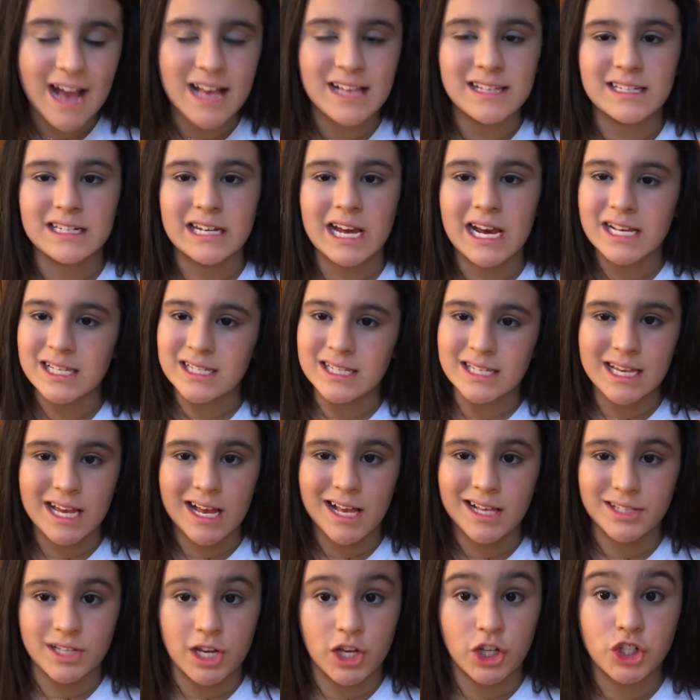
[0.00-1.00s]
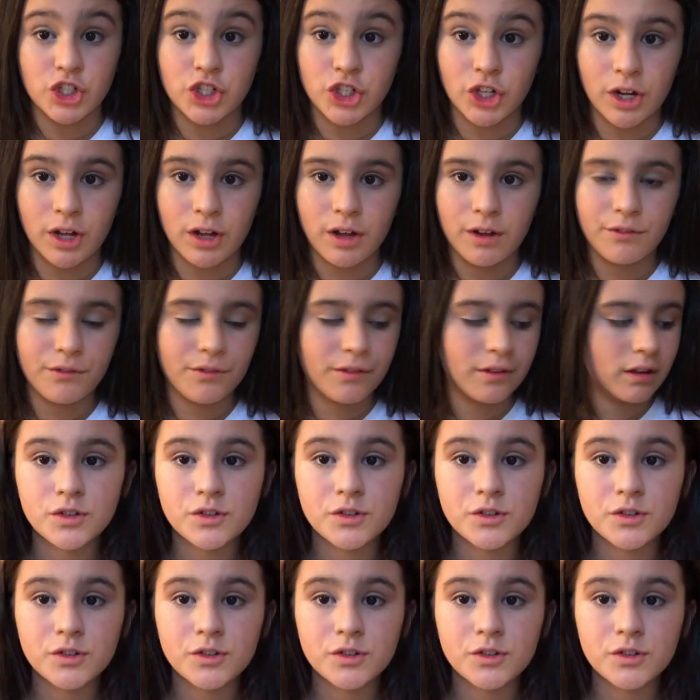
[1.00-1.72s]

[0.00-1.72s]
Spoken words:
as nicely as I should have.